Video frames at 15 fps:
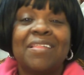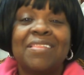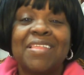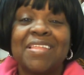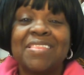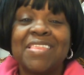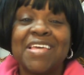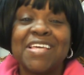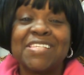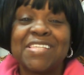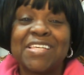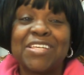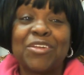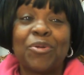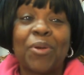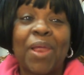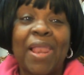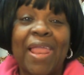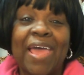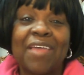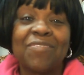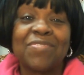the things that are in our
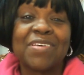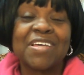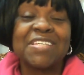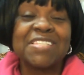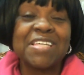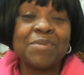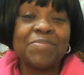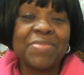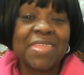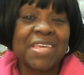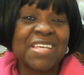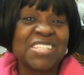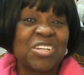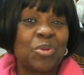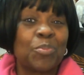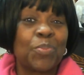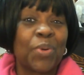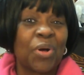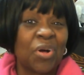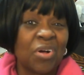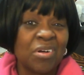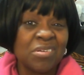life, because some things are
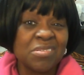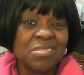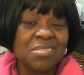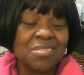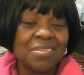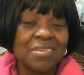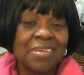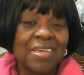balls